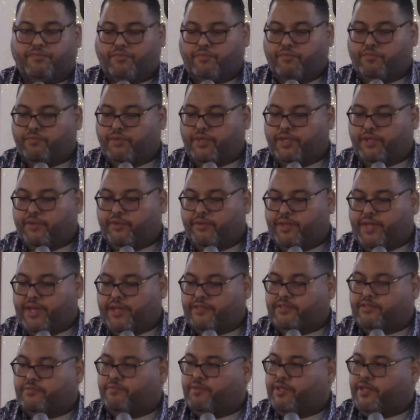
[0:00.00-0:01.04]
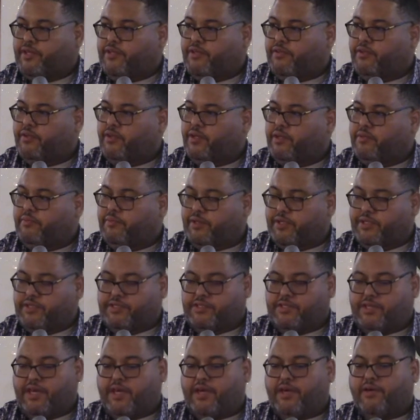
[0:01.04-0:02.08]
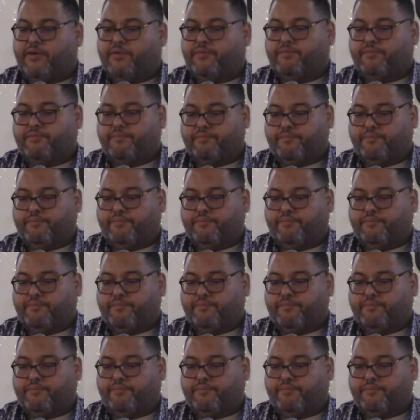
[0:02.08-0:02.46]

And we know that to be he went into hell.